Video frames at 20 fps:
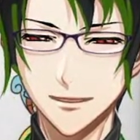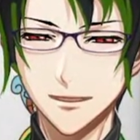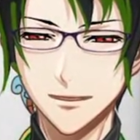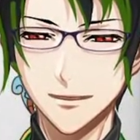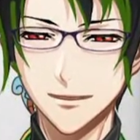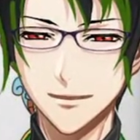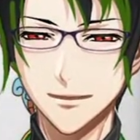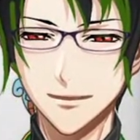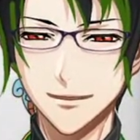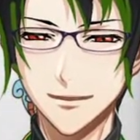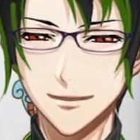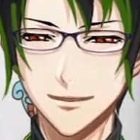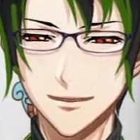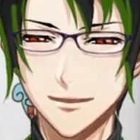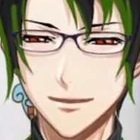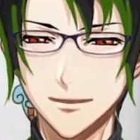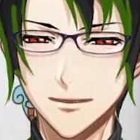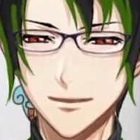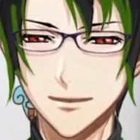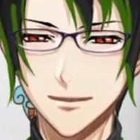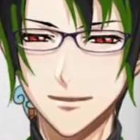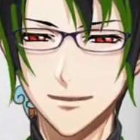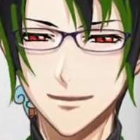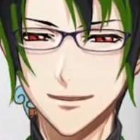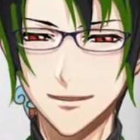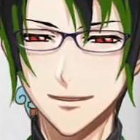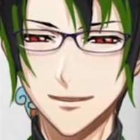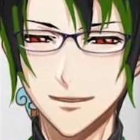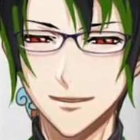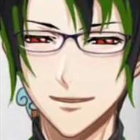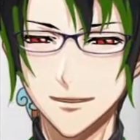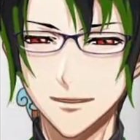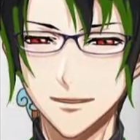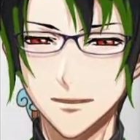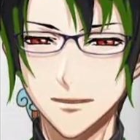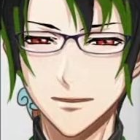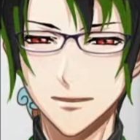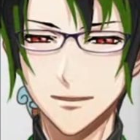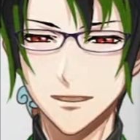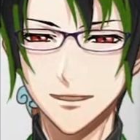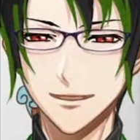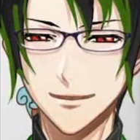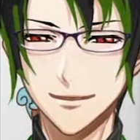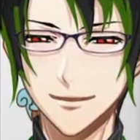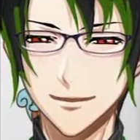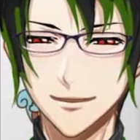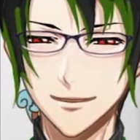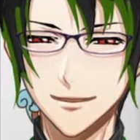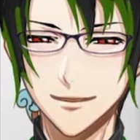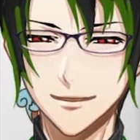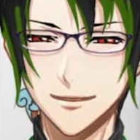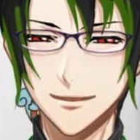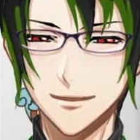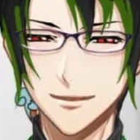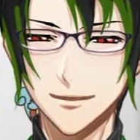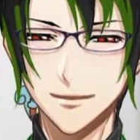4HC News, thank you. Oh, I see it now, yeah.